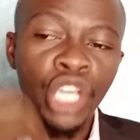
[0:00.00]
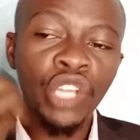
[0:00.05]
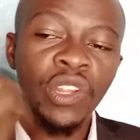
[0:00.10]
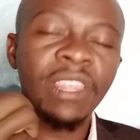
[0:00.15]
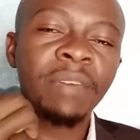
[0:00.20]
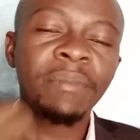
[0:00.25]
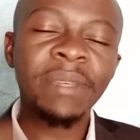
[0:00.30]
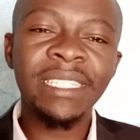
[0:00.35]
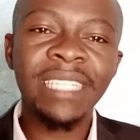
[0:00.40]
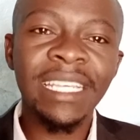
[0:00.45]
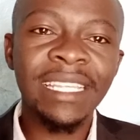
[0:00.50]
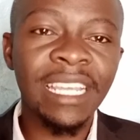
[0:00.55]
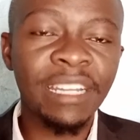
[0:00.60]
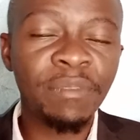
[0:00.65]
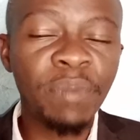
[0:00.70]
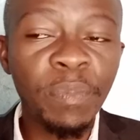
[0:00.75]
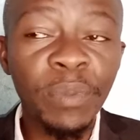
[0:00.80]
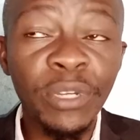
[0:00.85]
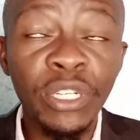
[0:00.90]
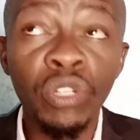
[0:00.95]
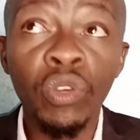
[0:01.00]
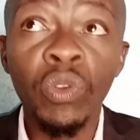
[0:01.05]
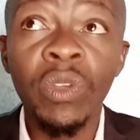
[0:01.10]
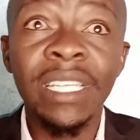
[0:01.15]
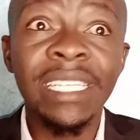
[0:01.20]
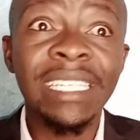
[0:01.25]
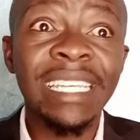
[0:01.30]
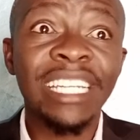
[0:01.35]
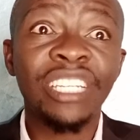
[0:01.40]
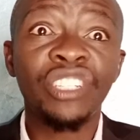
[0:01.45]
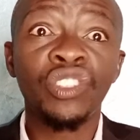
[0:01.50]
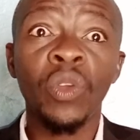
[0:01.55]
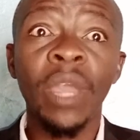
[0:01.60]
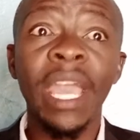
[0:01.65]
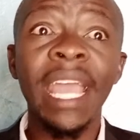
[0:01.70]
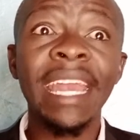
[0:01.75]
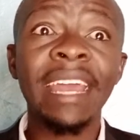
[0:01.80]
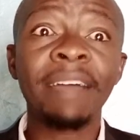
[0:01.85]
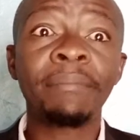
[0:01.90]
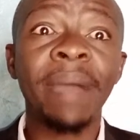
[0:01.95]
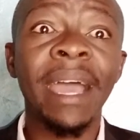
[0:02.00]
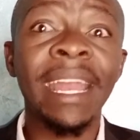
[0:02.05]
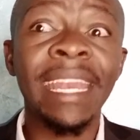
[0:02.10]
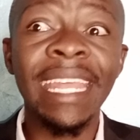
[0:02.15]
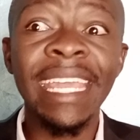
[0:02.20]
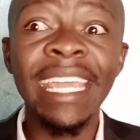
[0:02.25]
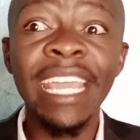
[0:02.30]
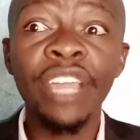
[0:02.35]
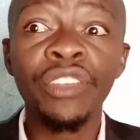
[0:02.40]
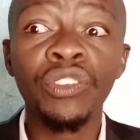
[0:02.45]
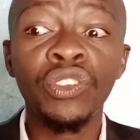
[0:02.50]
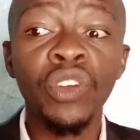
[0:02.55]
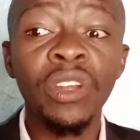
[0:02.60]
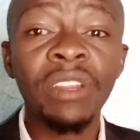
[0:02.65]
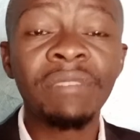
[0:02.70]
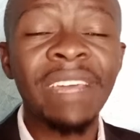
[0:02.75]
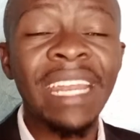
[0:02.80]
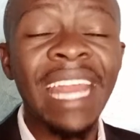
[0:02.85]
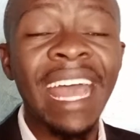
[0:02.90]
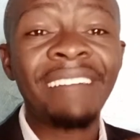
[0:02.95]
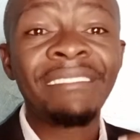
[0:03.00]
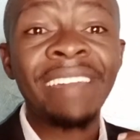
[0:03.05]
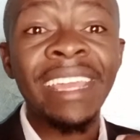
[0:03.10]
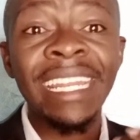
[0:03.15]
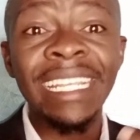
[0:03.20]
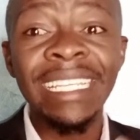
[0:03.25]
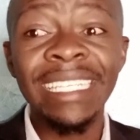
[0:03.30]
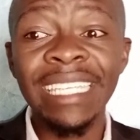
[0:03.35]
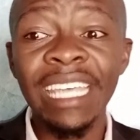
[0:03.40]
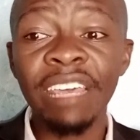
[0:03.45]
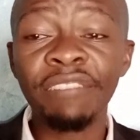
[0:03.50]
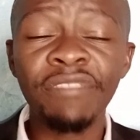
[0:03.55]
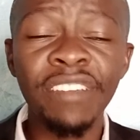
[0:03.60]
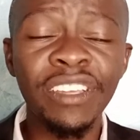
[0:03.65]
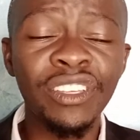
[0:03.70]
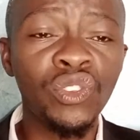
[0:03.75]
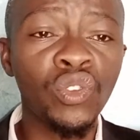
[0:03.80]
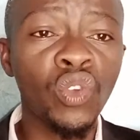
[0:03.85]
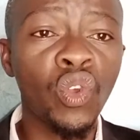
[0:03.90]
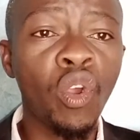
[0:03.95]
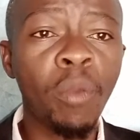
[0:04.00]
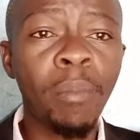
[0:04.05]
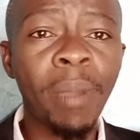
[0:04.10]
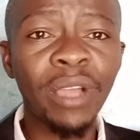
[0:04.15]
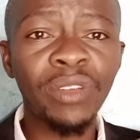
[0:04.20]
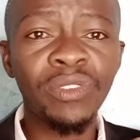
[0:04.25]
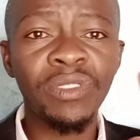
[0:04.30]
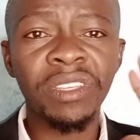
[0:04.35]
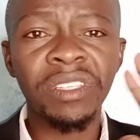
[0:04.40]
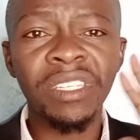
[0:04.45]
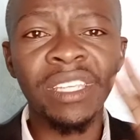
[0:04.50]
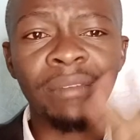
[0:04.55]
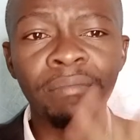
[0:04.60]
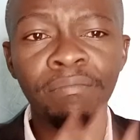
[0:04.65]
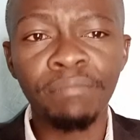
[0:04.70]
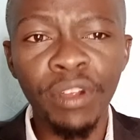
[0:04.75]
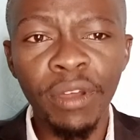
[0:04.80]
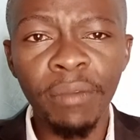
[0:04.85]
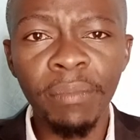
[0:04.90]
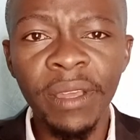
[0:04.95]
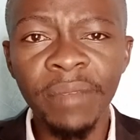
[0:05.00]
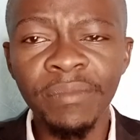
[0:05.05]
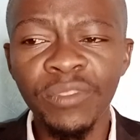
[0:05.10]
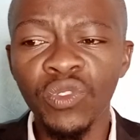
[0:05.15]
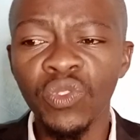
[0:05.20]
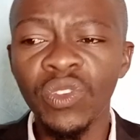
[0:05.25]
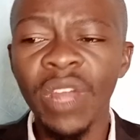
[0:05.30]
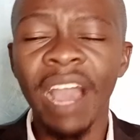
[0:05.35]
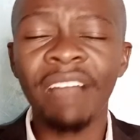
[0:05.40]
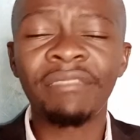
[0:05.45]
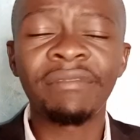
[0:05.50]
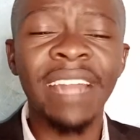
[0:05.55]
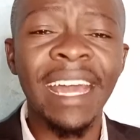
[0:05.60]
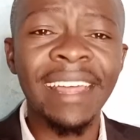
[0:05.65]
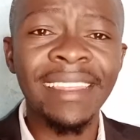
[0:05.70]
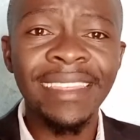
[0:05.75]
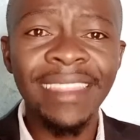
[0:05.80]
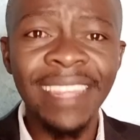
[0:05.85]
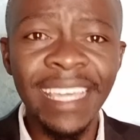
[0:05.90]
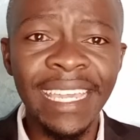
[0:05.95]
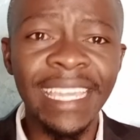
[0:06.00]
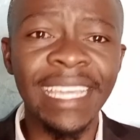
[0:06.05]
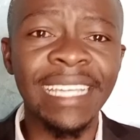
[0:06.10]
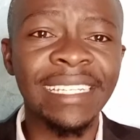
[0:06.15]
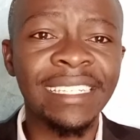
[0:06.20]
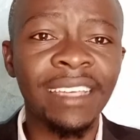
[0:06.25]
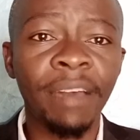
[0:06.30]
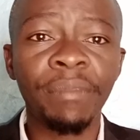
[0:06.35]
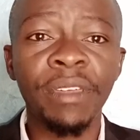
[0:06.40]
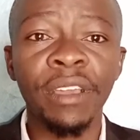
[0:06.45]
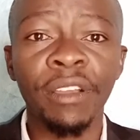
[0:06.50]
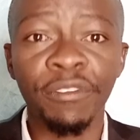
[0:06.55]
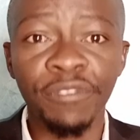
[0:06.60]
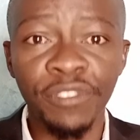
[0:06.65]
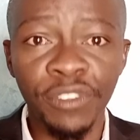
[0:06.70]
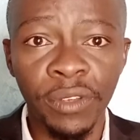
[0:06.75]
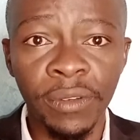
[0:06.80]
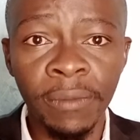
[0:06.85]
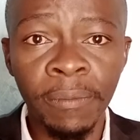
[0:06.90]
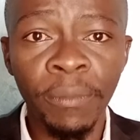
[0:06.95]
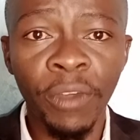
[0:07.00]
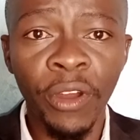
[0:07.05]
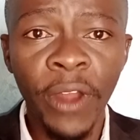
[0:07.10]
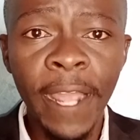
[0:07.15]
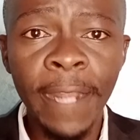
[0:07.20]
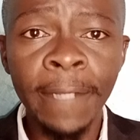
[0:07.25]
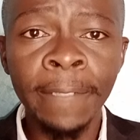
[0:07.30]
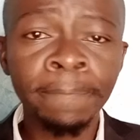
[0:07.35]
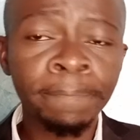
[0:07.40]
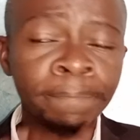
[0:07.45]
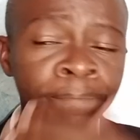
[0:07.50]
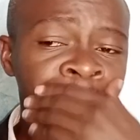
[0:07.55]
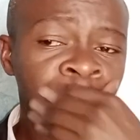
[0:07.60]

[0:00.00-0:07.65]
You know, the mistake that people do is that you end up an year, you don't even have any savings, you go back to the same problems, you have nothing and something of sort, all right?